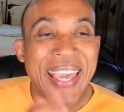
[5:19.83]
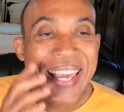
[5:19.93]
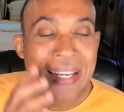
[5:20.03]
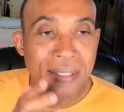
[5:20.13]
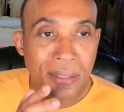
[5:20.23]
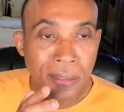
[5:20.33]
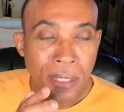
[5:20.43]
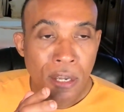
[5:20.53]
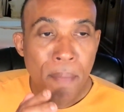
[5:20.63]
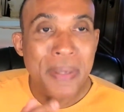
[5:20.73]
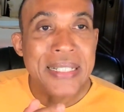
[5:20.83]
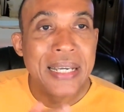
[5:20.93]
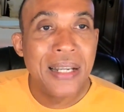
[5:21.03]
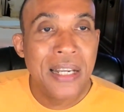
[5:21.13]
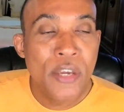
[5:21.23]
handle,
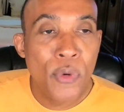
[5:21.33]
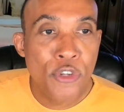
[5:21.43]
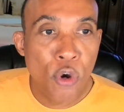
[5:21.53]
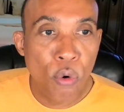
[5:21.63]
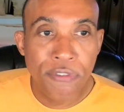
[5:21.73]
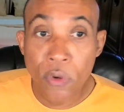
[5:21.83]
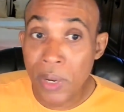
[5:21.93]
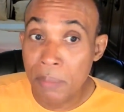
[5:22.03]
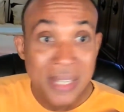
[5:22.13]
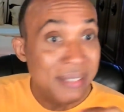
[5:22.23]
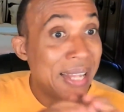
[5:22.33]
particularly when you're overwhelmed.